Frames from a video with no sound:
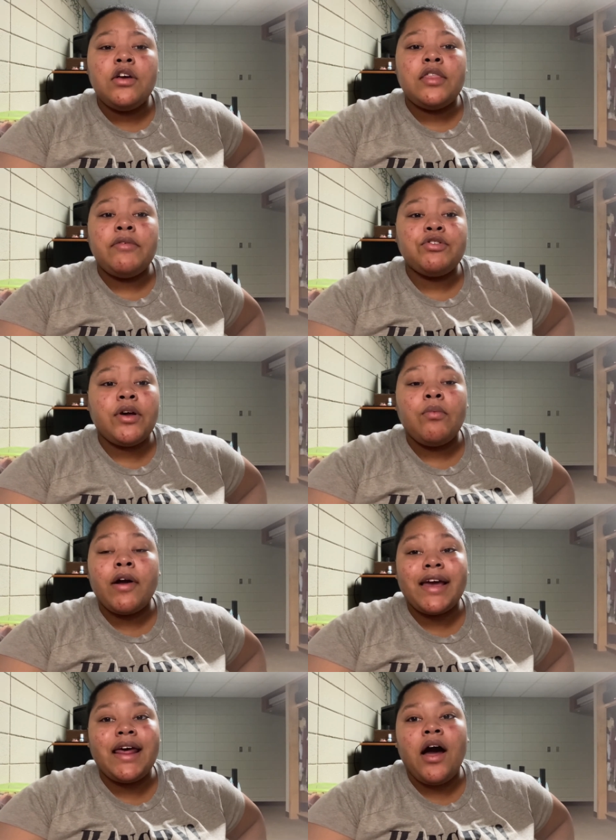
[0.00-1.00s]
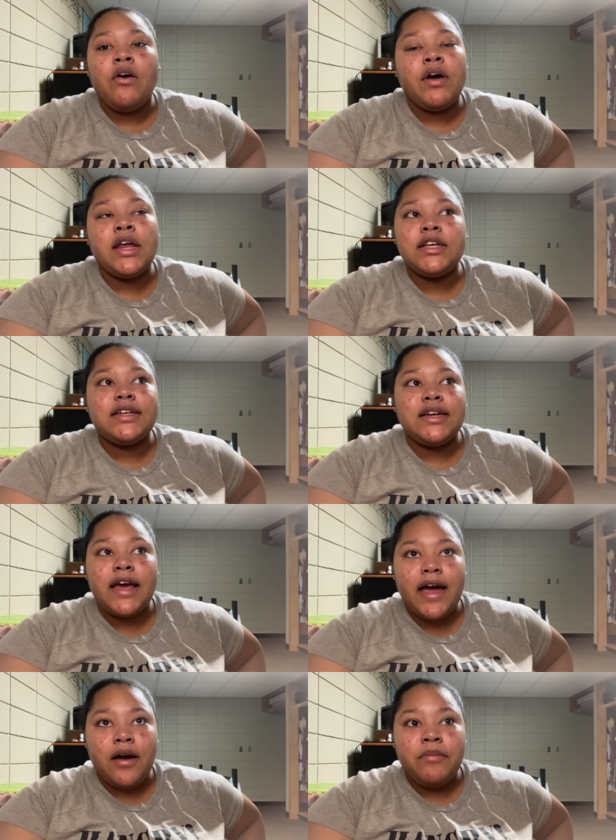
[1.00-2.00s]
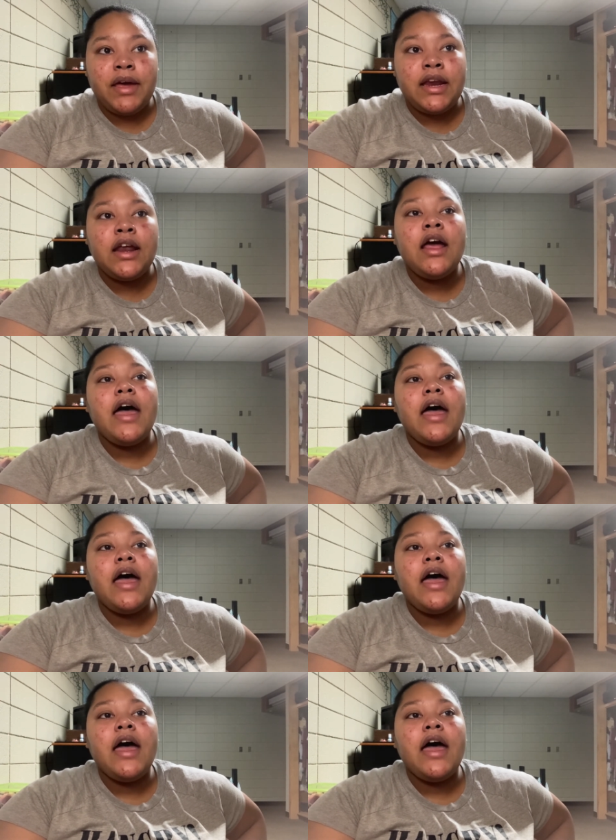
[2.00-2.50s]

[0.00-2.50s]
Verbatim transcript: they would try to work it out, and it didn't happen.